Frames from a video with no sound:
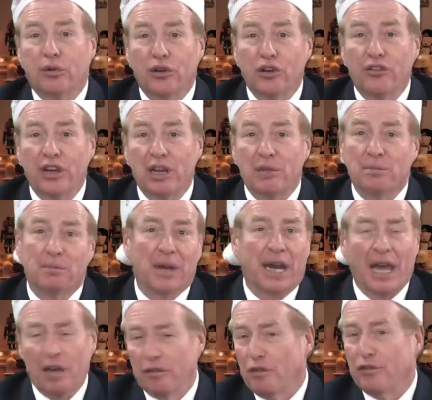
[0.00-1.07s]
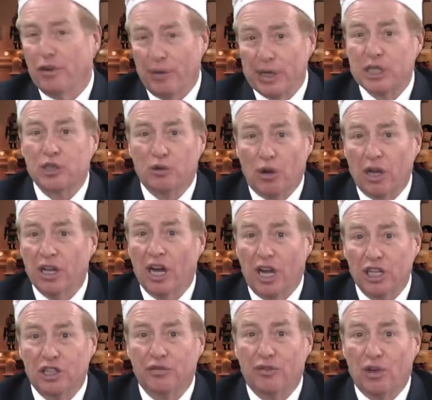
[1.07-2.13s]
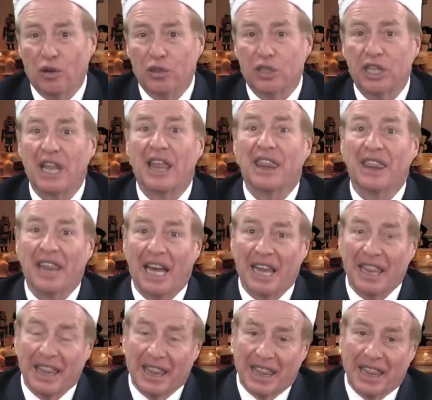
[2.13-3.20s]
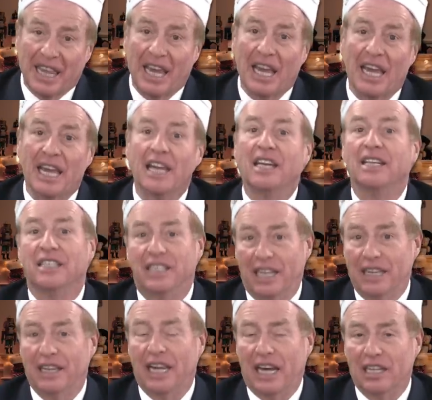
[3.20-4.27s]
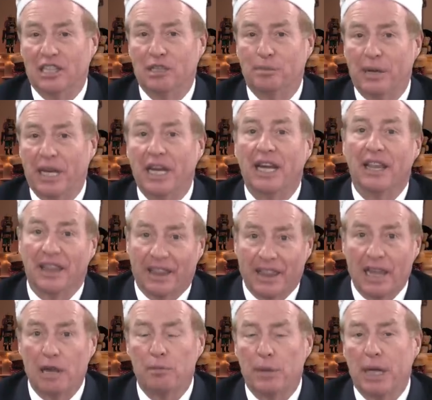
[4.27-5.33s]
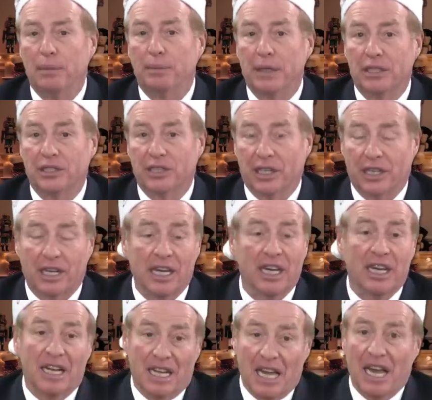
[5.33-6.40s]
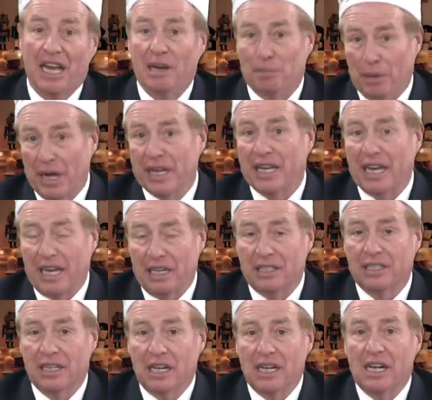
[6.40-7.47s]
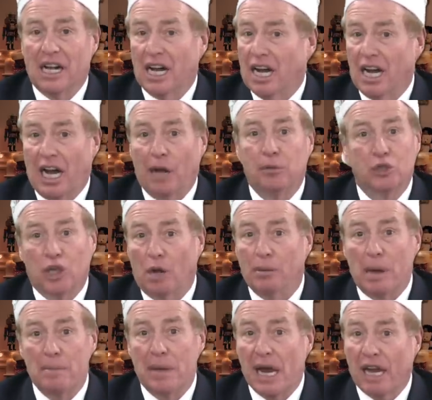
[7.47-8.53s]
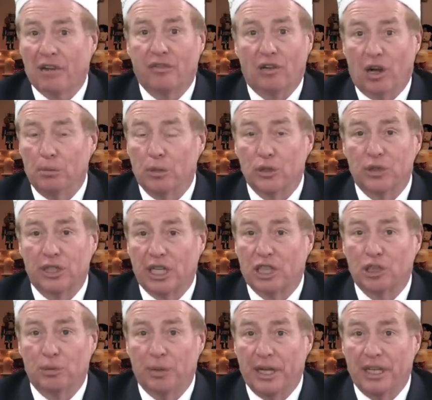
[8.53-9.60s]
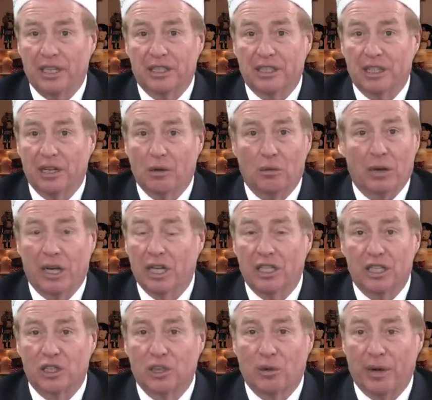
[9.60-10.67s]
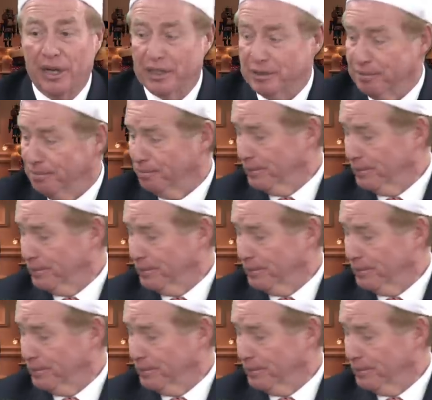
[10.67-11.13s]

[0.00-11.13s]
prove it, but I have a very strong hunch, folks, that they did that to me. They made me sick. And in my case, I was on my back for almost 6 weeks. What a disgrace.